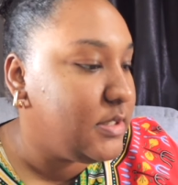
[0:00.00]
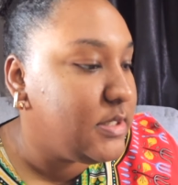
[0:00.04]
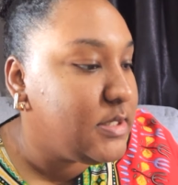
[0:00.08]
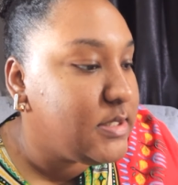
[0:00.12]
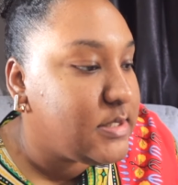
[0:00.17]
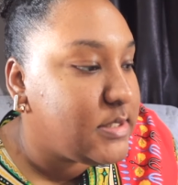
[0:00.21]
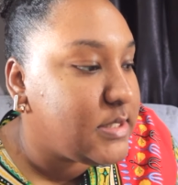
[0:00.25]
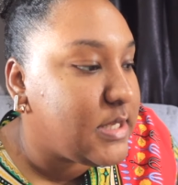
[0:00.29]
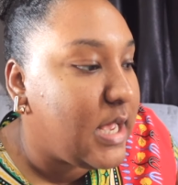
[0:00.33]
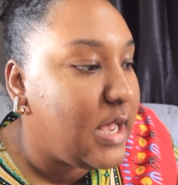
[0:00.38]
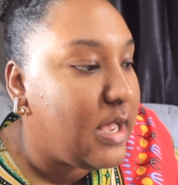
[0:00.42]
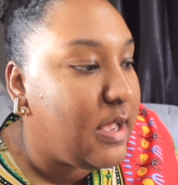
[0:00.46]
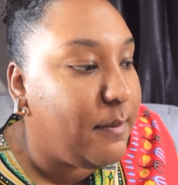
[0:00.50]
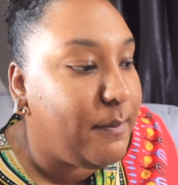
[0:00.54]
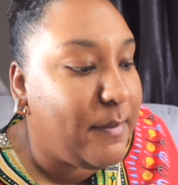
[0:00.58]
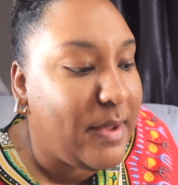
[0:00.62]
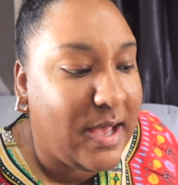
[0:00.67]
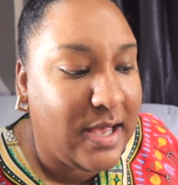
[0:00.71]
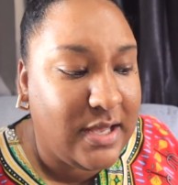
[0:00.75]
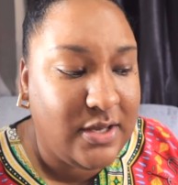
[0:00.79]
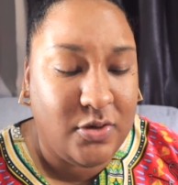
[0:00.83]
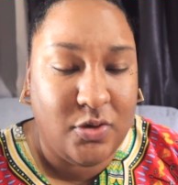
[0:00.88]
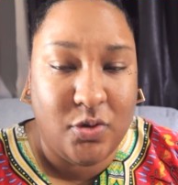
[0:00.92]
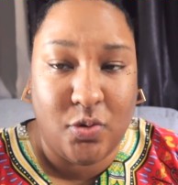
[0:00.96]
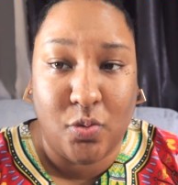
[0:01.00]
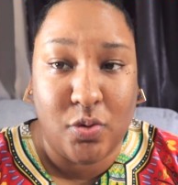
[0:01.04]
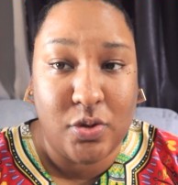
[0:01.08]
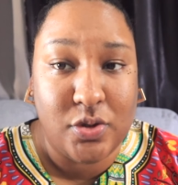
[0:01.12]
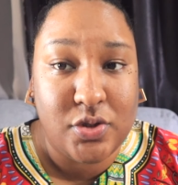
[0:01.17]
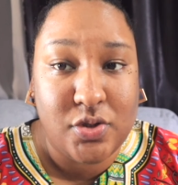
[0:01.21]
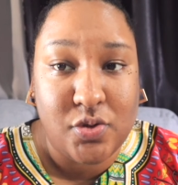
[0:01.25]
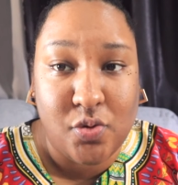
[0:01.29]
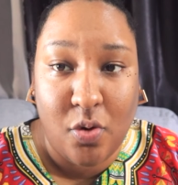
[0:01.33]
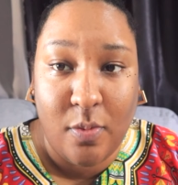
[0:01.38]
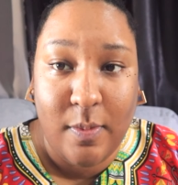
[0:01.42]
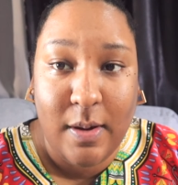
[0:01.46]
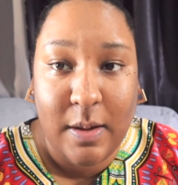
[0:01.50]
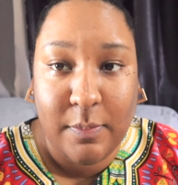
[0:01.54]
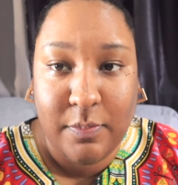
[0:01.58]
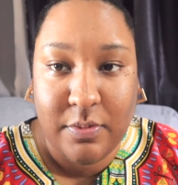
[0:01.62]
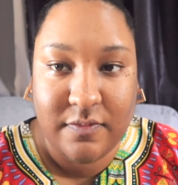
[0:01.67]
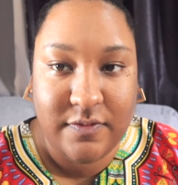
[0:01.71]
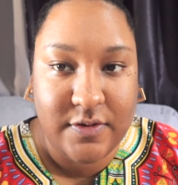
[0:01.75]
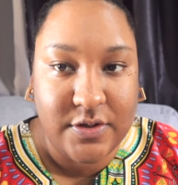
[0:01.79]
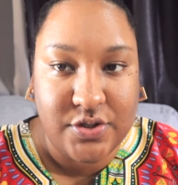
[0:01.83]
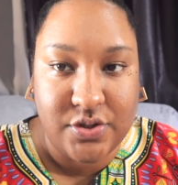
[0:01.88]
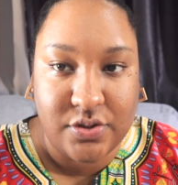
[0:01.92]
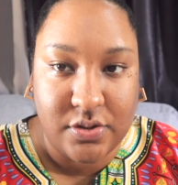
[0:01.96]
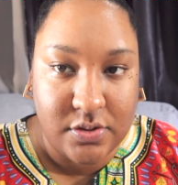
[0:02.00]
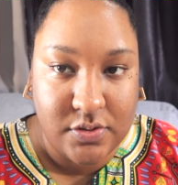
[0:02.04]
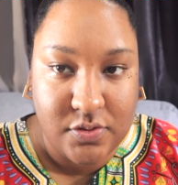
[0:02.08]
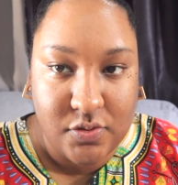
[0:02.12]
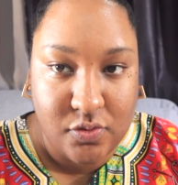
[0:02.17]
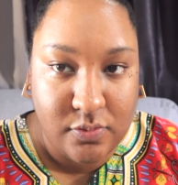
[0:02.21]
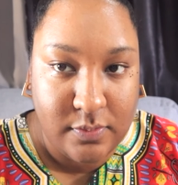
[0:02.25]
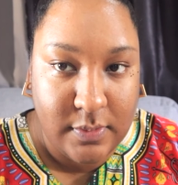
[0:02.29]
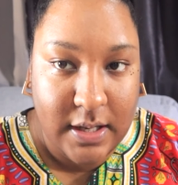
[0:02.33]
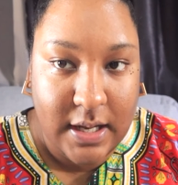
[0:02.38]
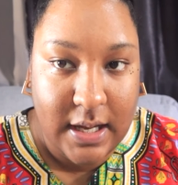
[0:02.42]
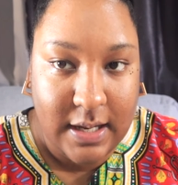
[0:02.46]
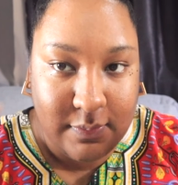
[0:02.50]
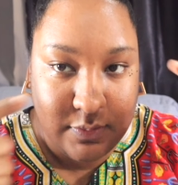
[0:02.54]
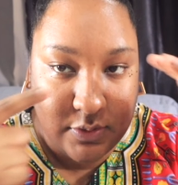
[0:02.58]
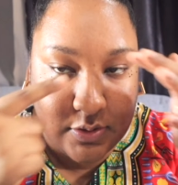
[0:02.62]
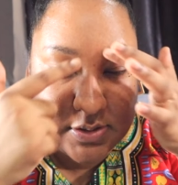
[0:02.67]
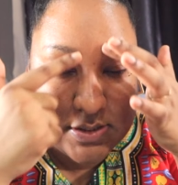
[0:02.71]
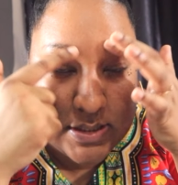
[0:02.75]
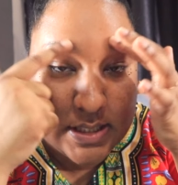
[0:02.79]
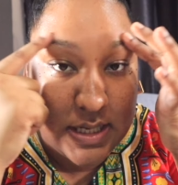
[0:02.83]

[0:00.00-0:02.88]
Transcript: this. I don't go by a professional to do my eyebrows,